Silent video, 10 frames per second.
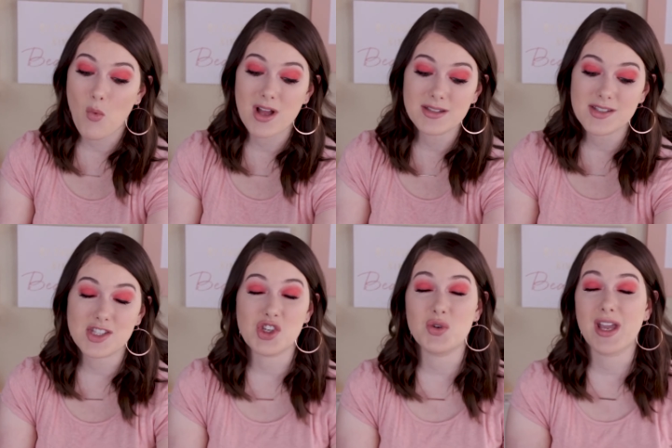
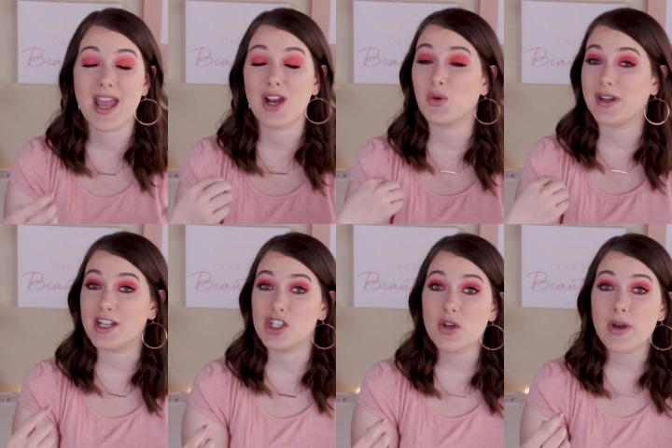once, you can
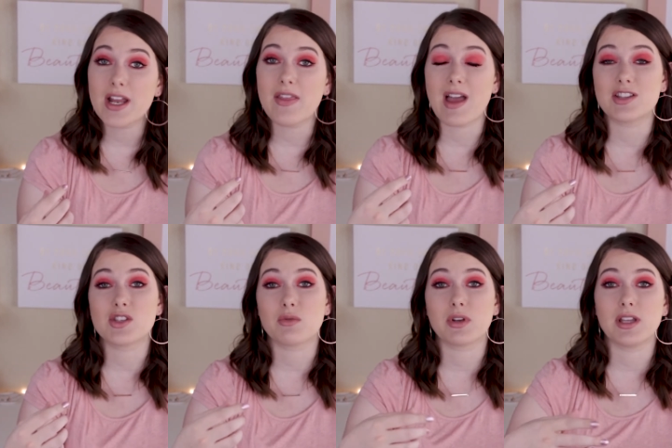redo it, and
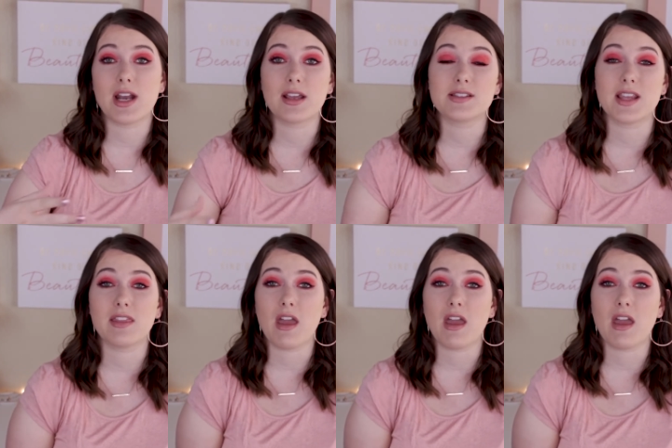that's the really nice thing.